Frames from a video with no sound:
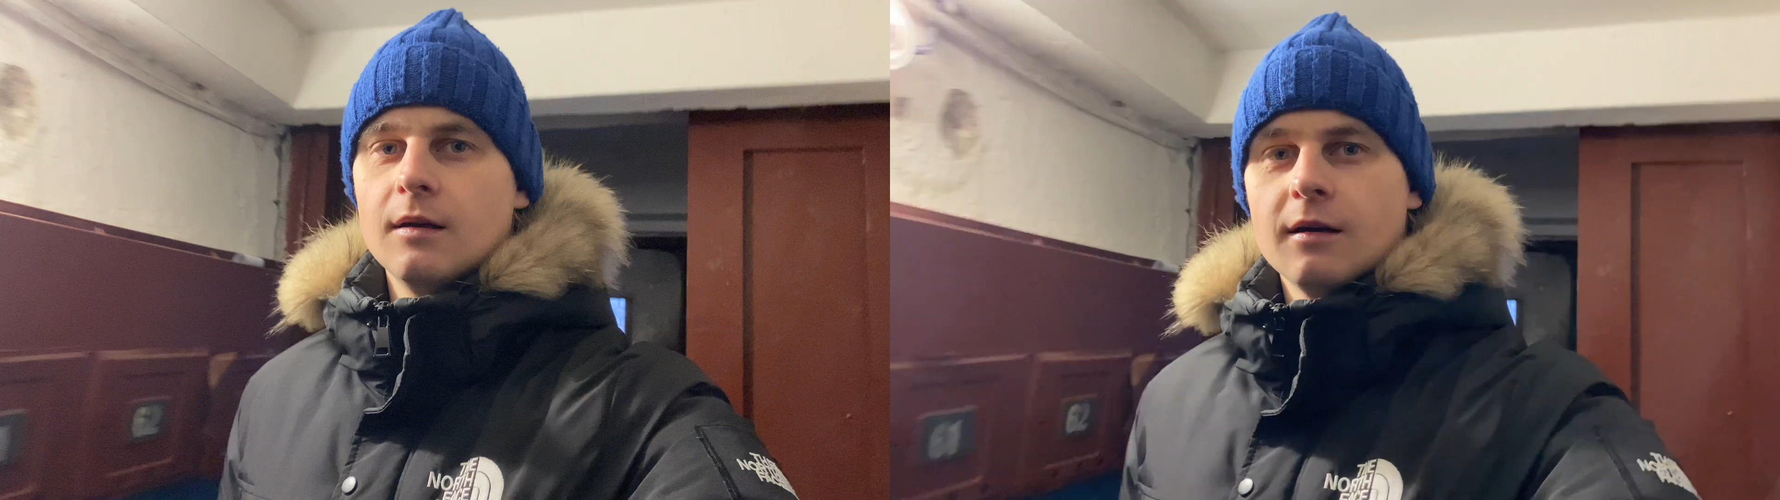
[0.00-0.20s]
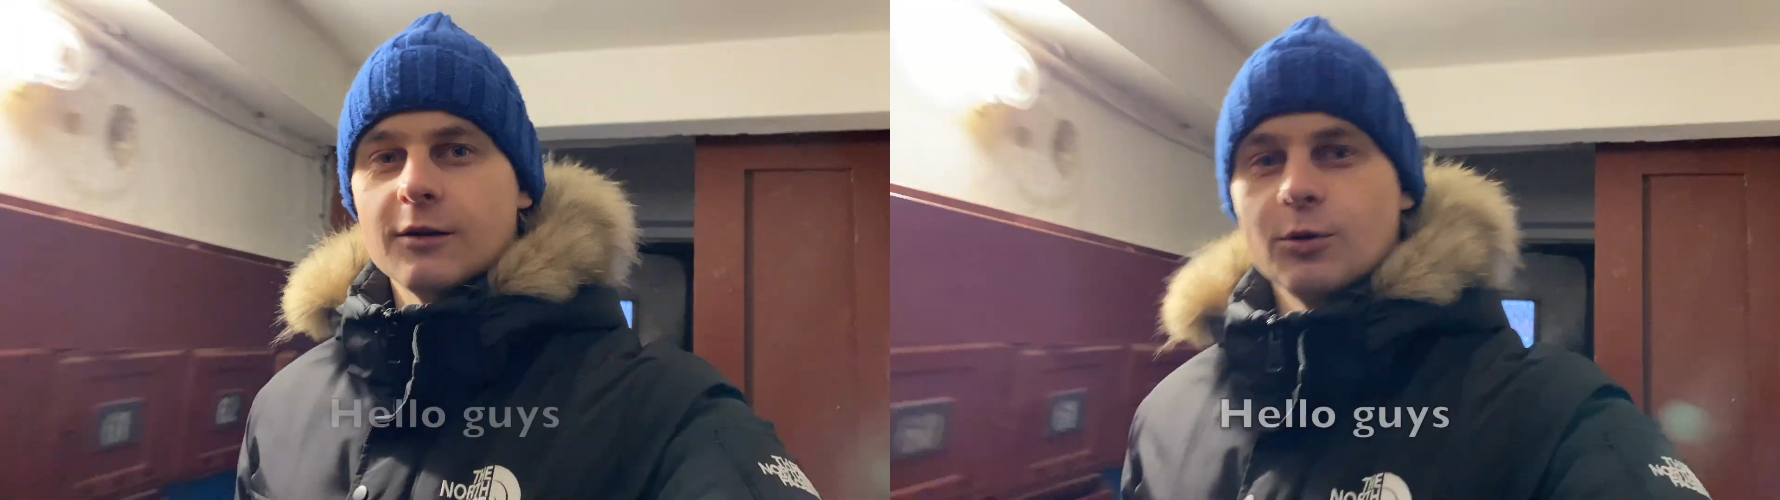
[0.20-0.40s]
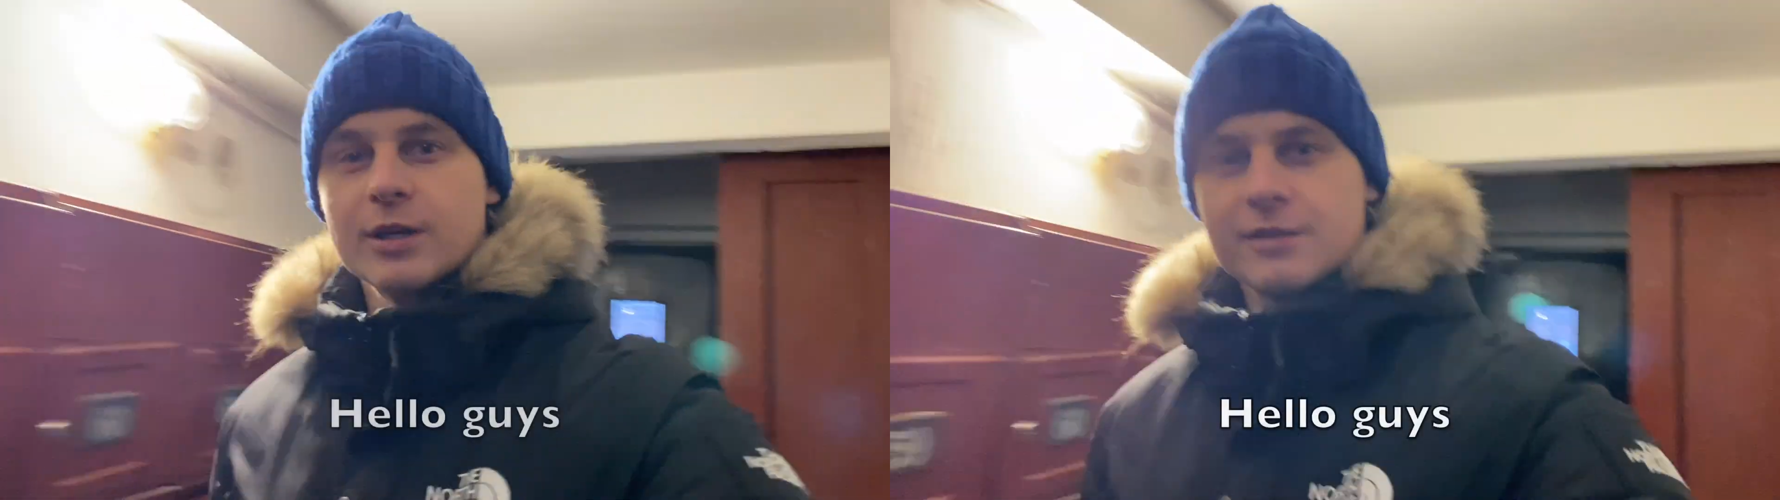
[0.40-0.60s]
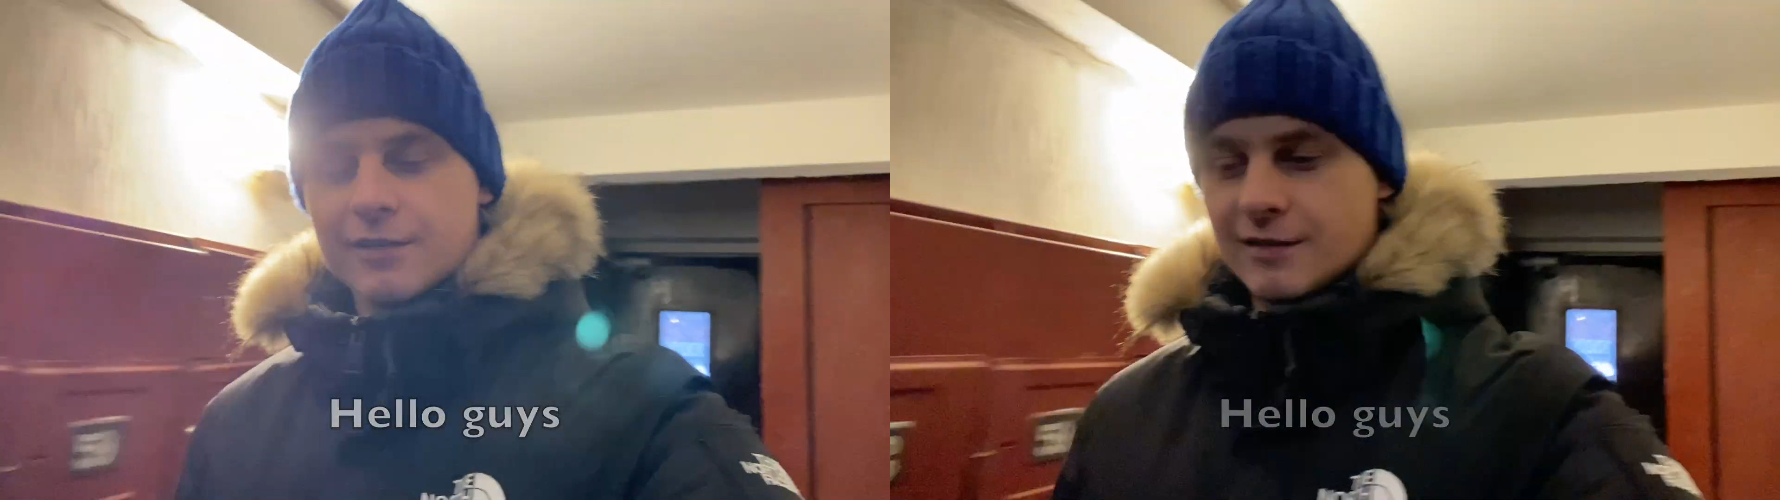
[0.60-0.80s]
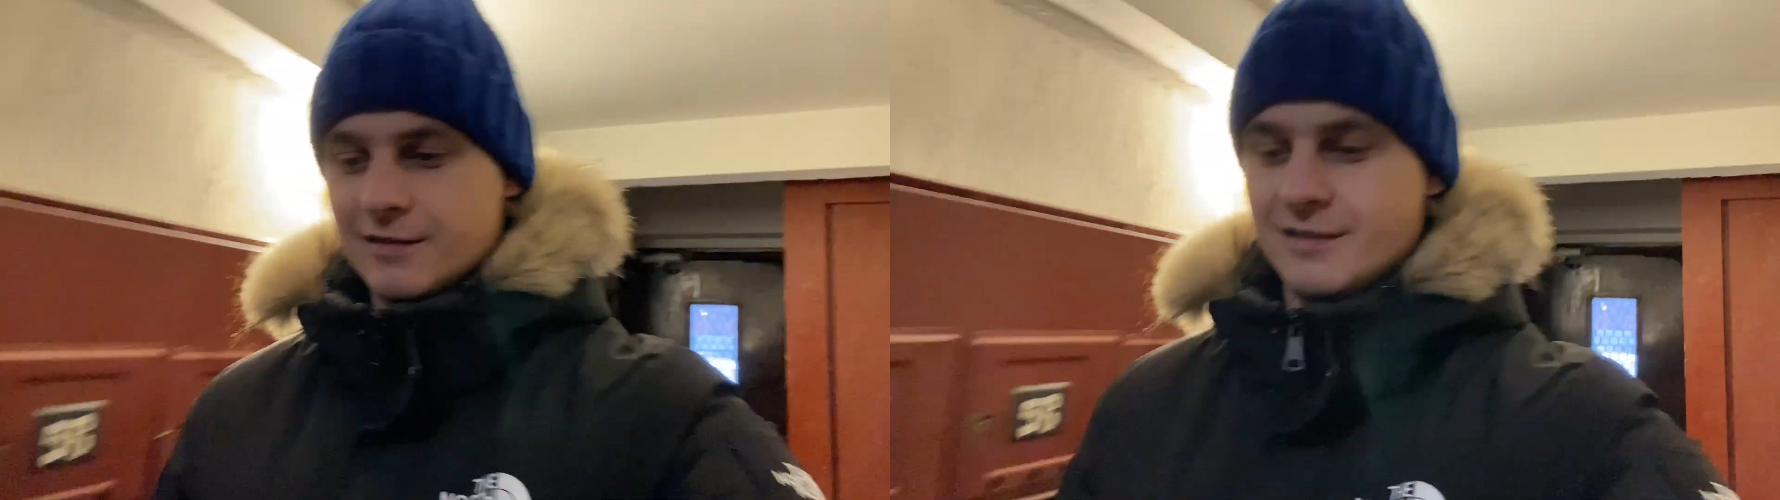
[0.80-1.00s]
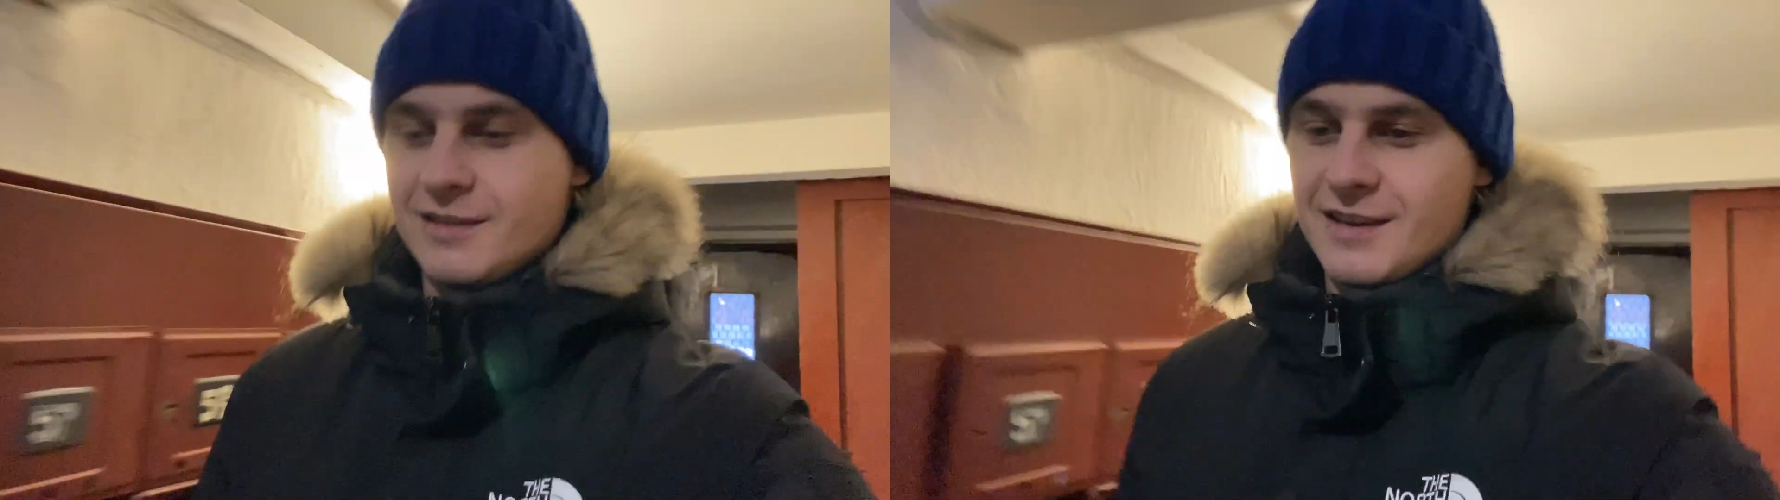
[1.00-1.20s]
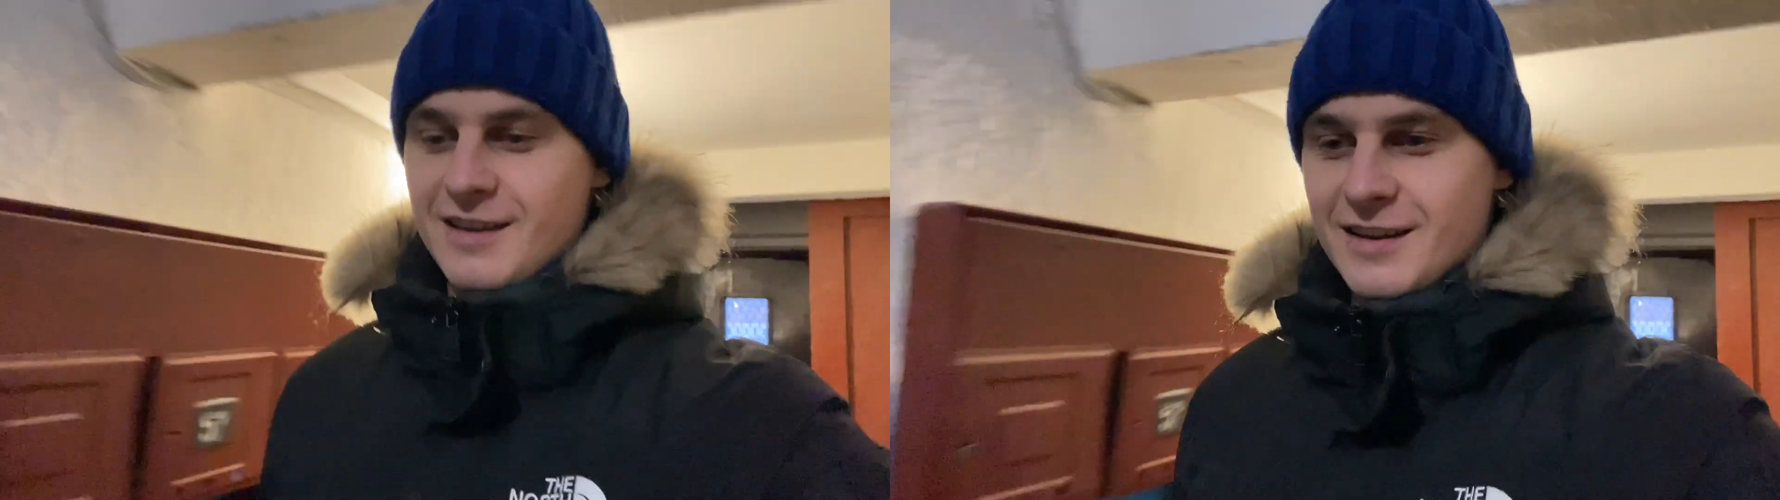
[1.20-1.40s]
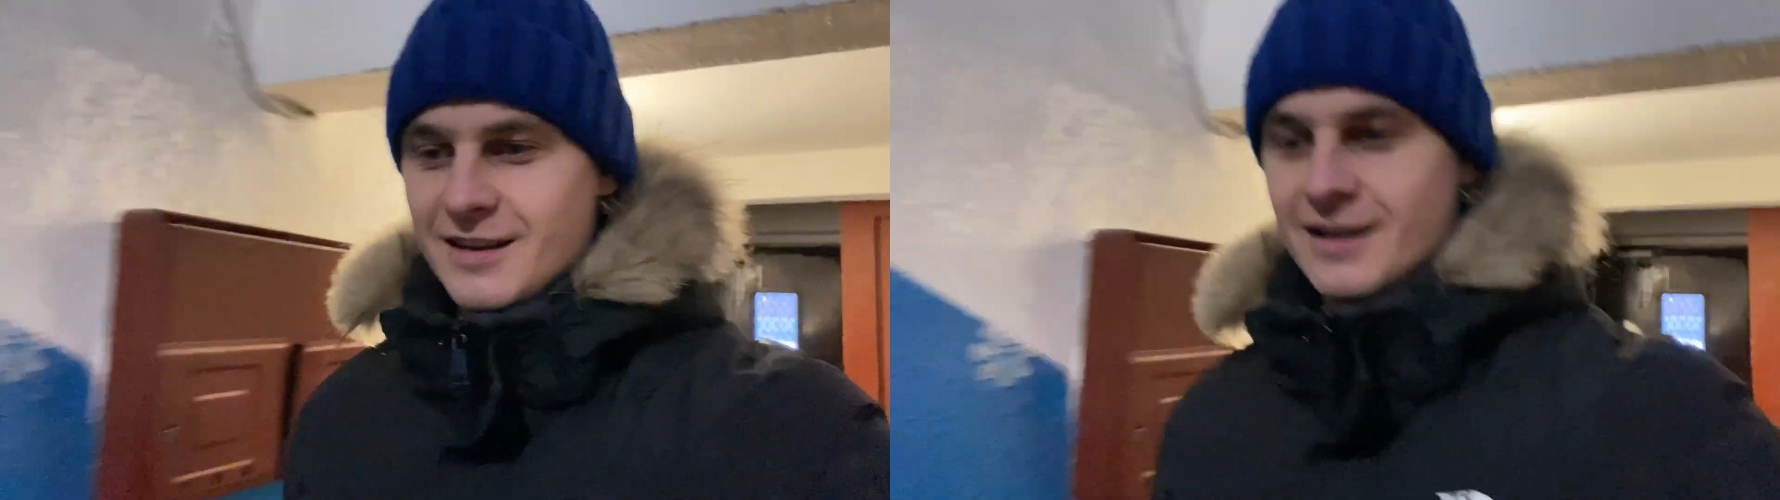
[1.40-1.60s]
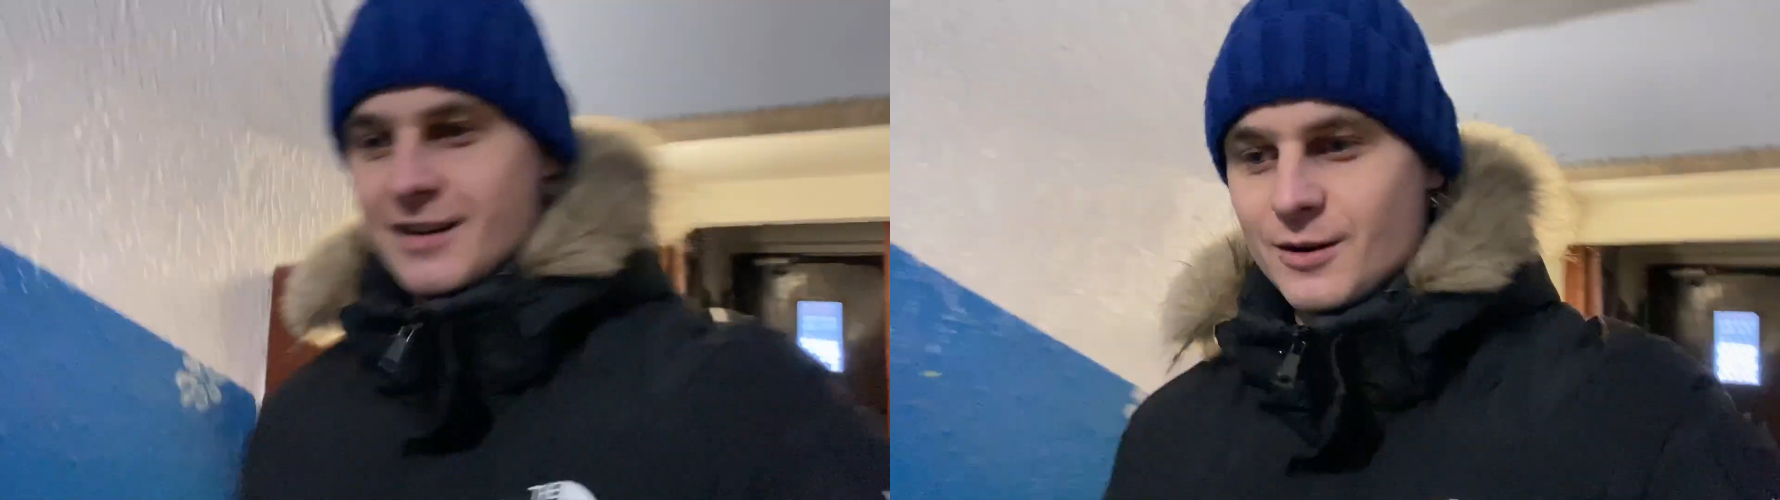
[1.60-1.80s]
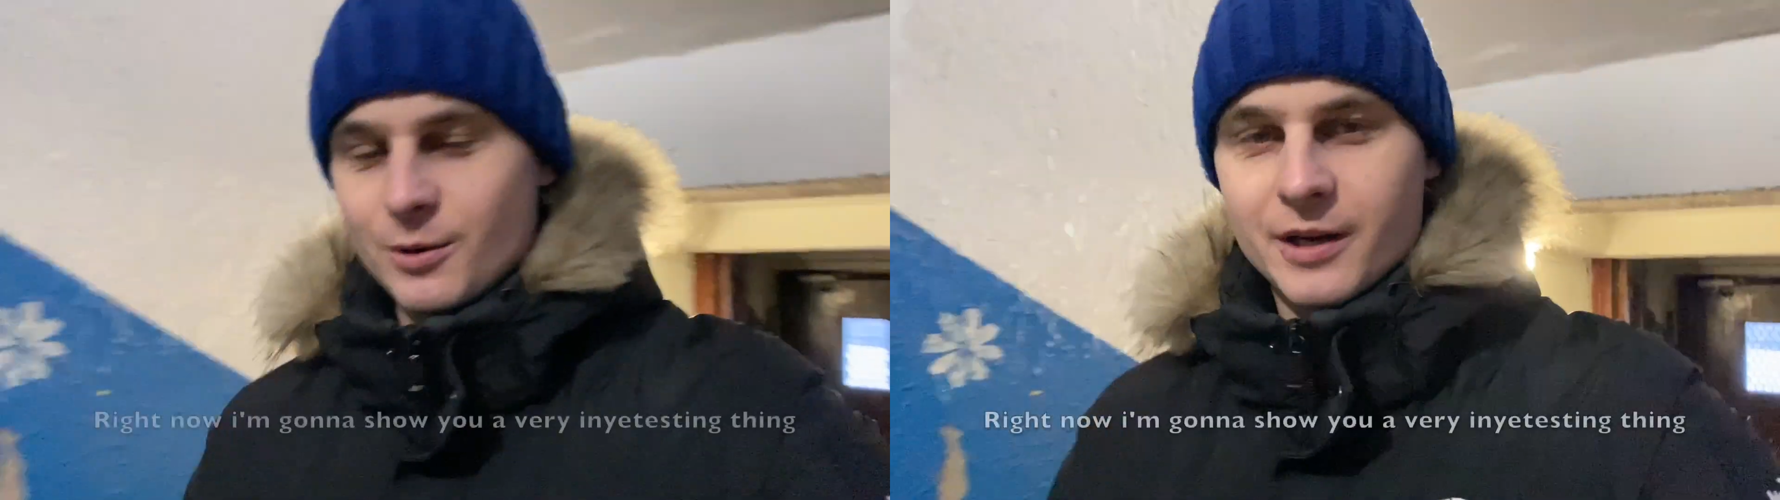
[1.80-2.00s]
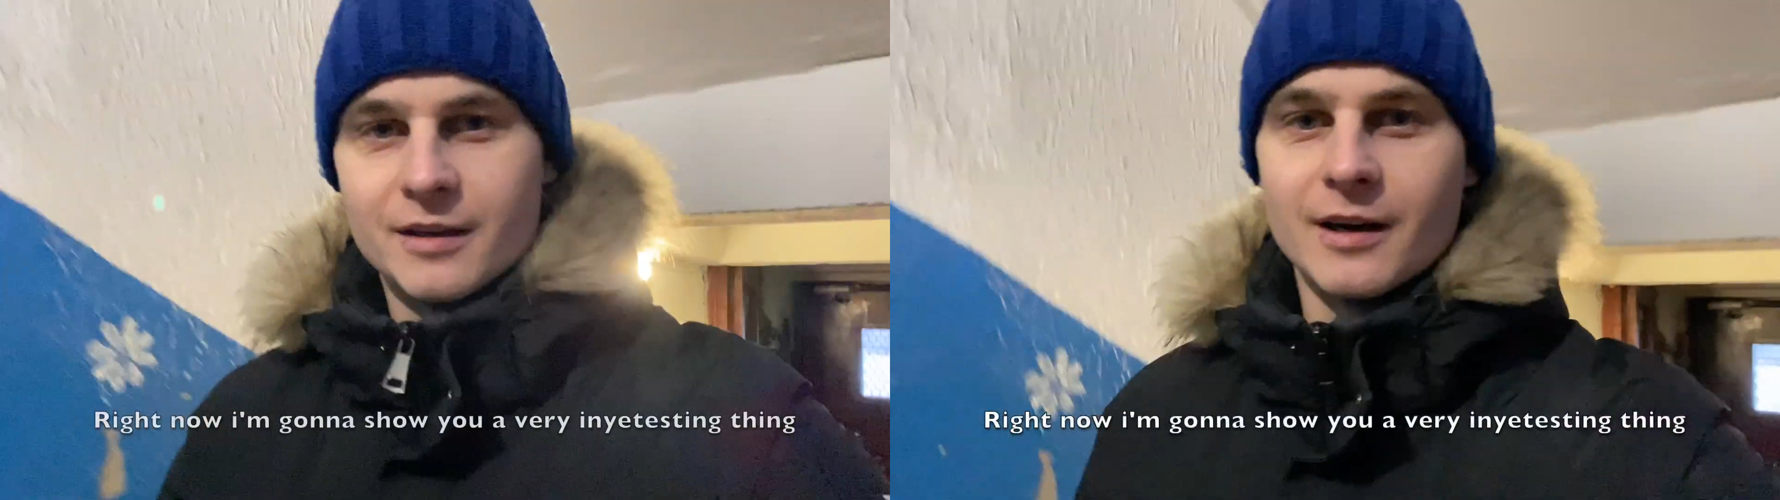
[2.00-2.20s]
Hello guys, right